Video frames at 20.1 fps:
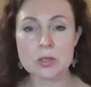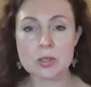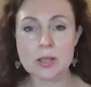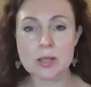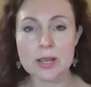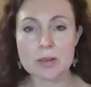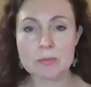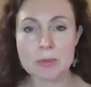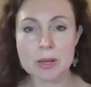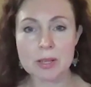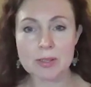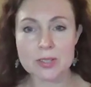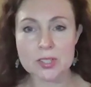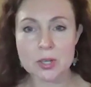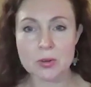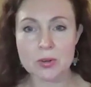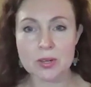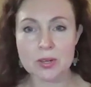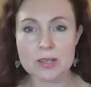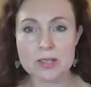gland
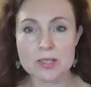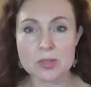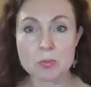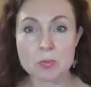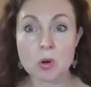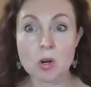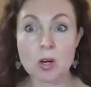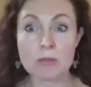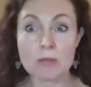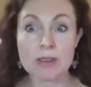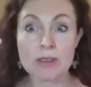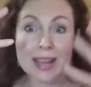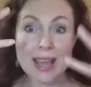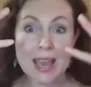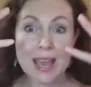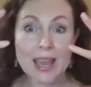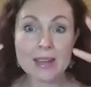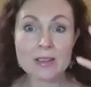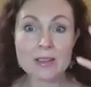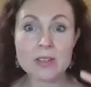melatonin is more of an
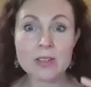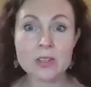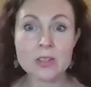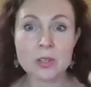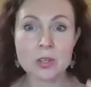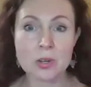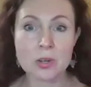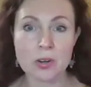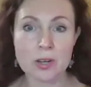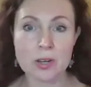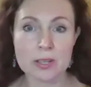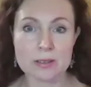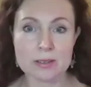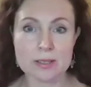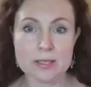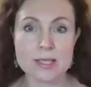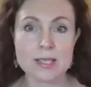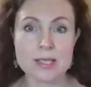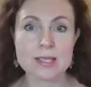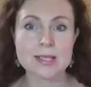endocrine, a
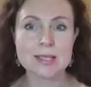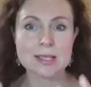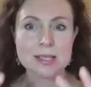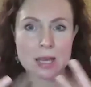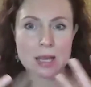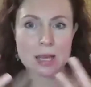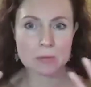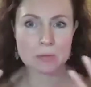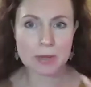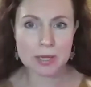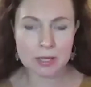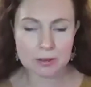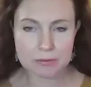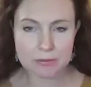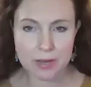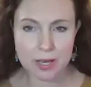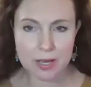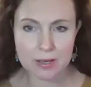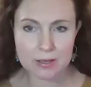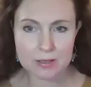systemic
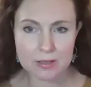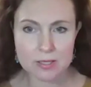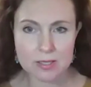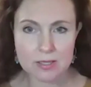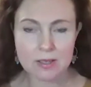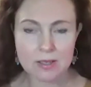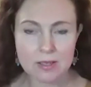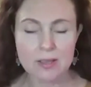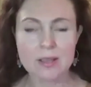effect.